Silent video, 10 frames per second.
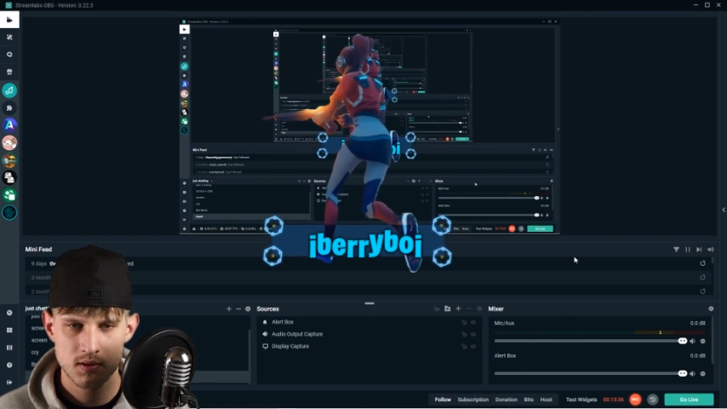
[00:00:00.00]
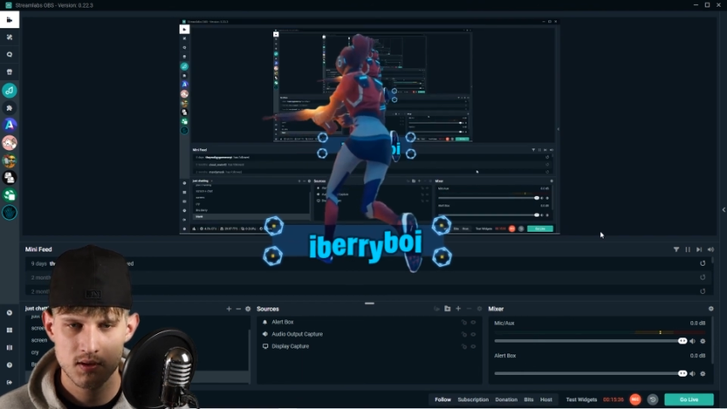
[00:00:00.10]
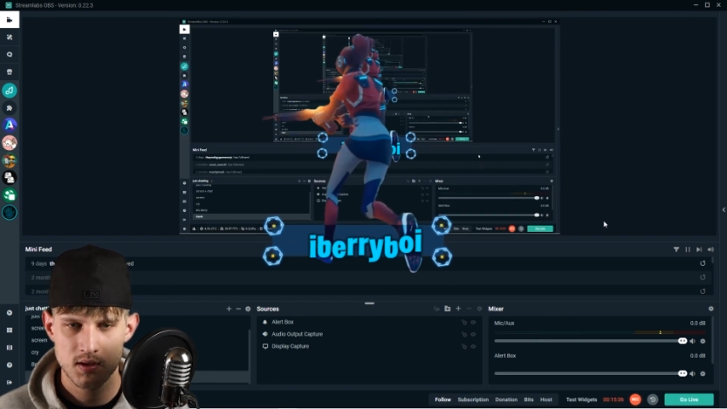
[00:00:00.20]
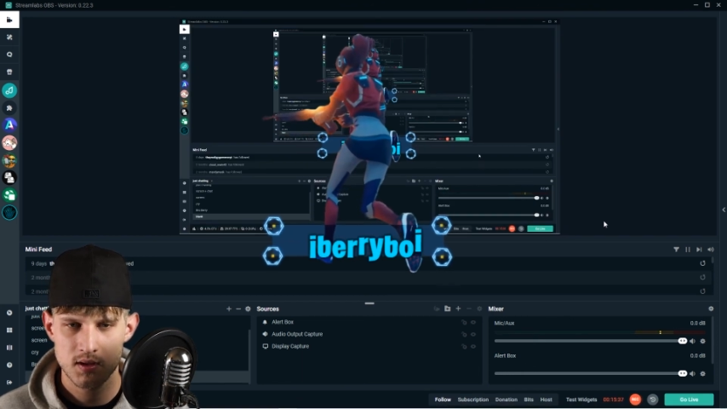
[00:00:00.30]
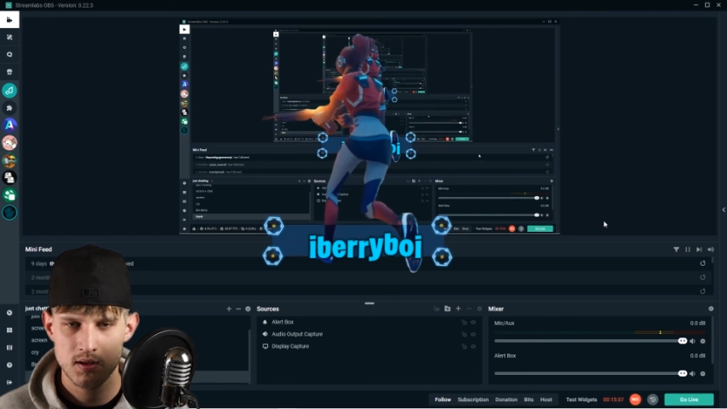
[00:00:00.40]

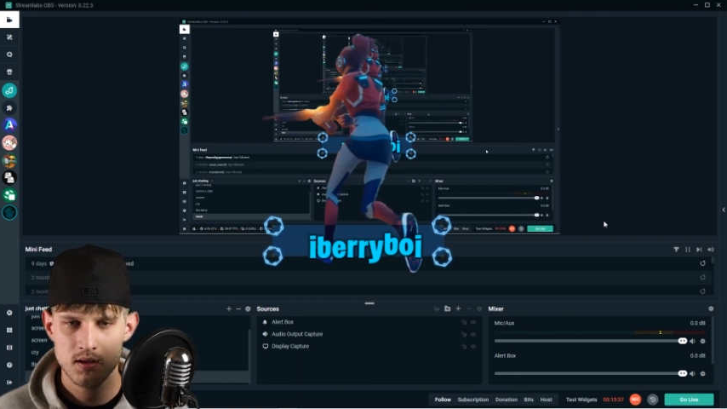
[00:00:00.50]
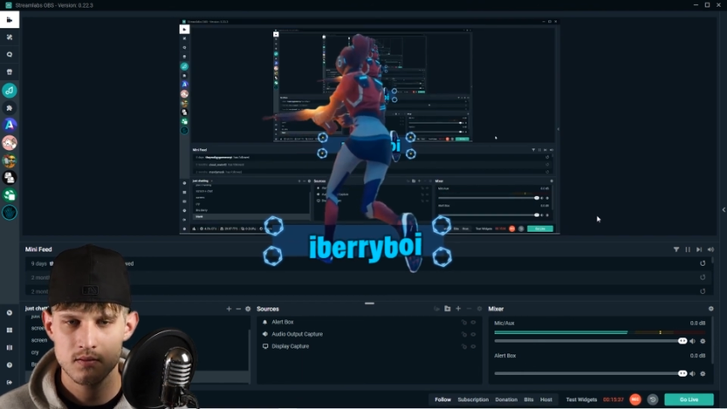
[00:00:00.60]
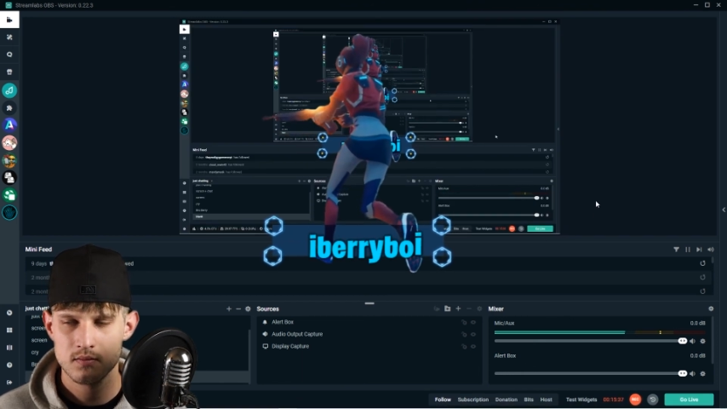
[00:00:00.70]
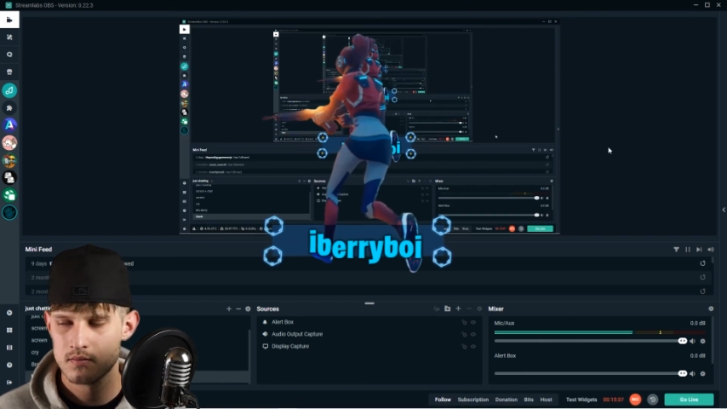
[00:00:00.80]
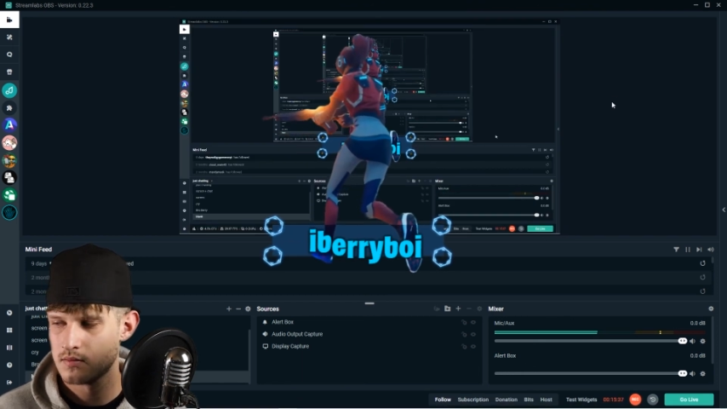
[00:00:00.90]
There you go.
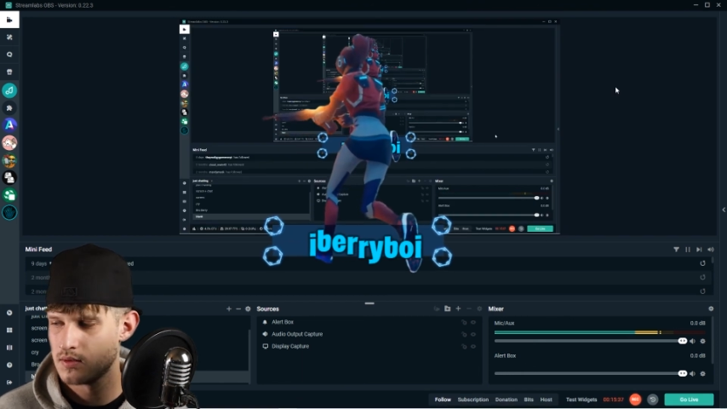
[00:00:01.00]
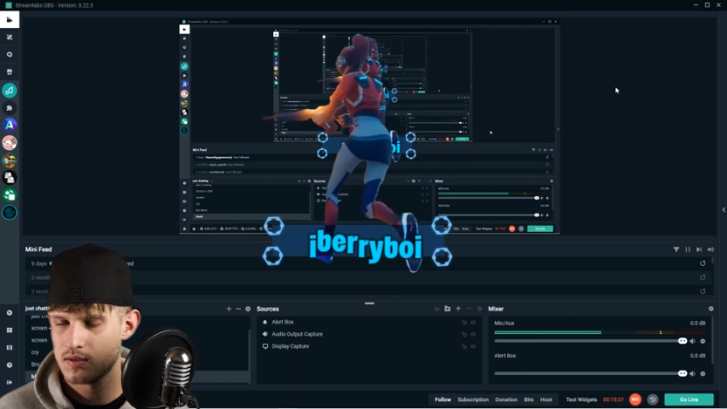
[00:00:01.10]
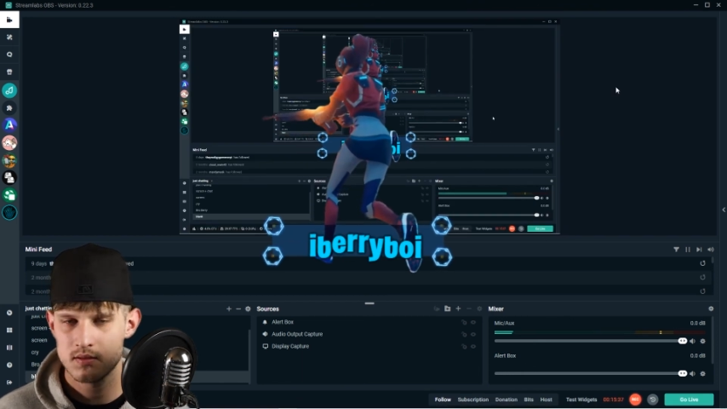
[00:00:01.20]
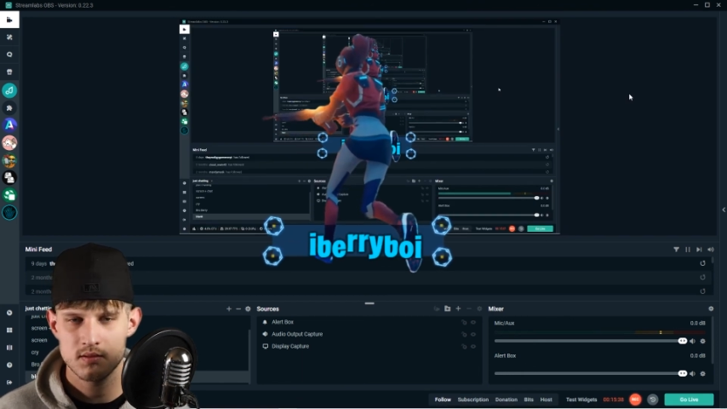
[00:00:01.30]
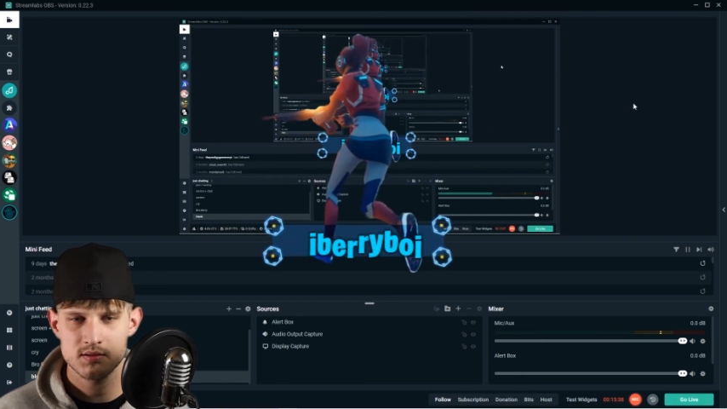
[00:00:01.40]

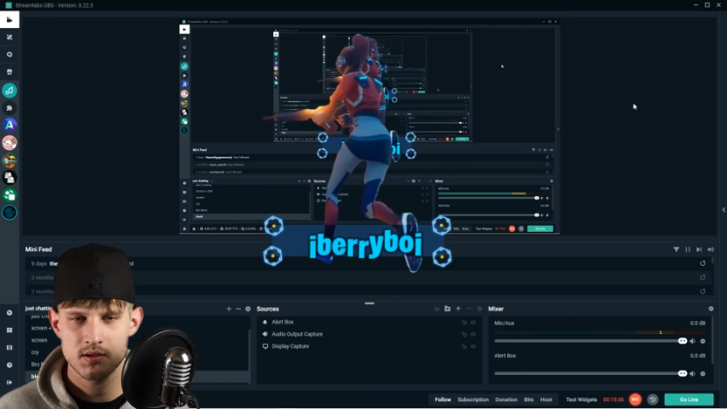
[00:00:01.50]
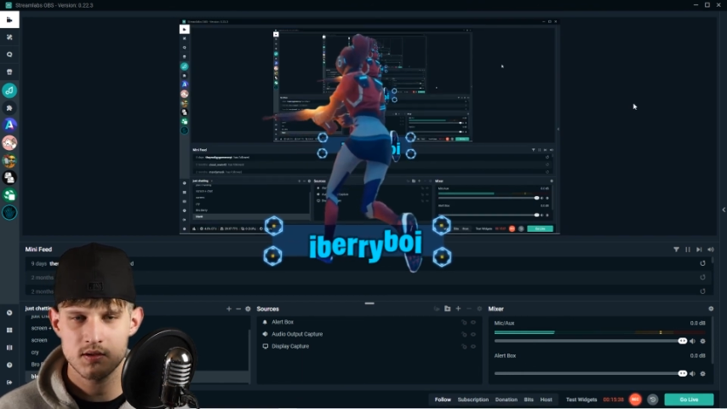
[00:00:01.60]
Those are